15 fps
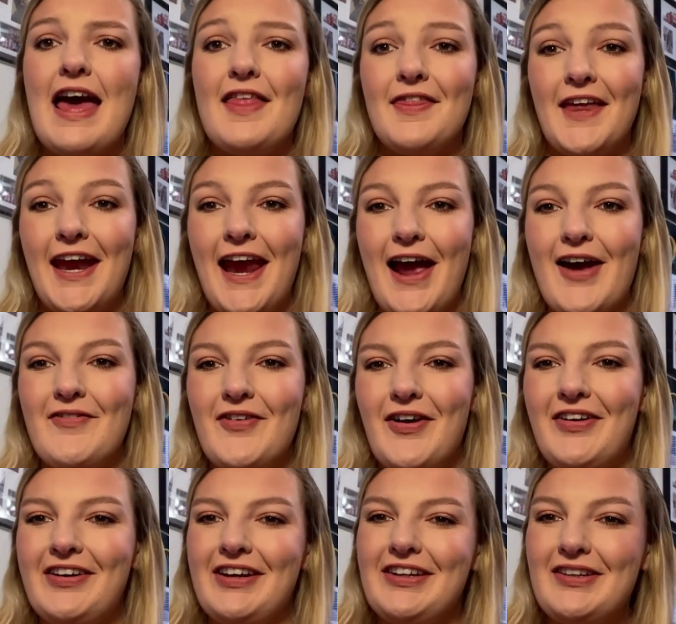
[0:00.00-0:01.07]
that I have
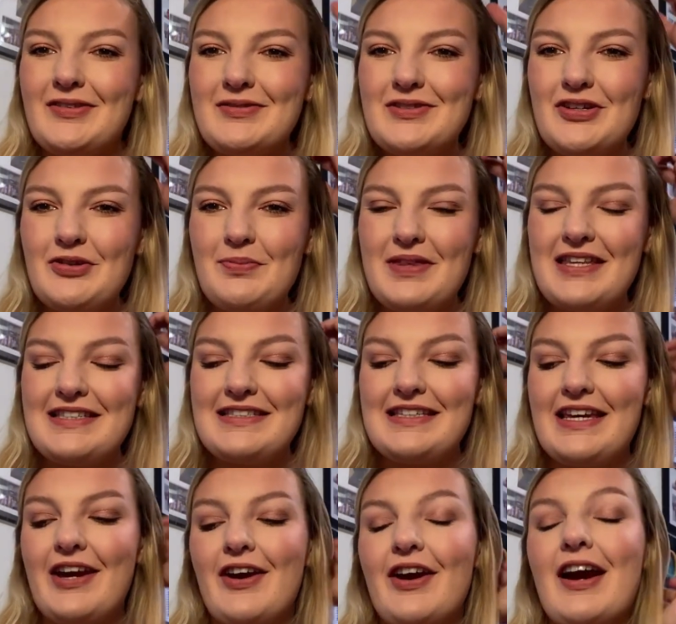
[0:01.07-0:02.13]
on YouTube this
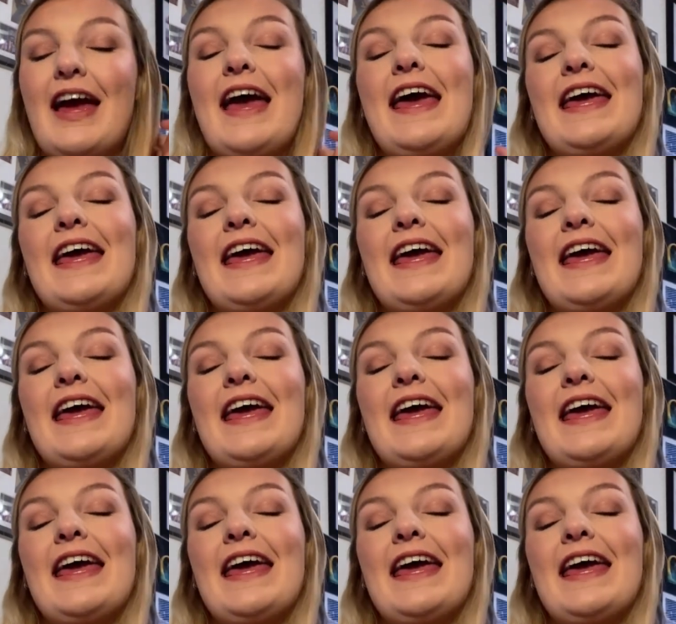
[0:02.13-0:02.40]
year.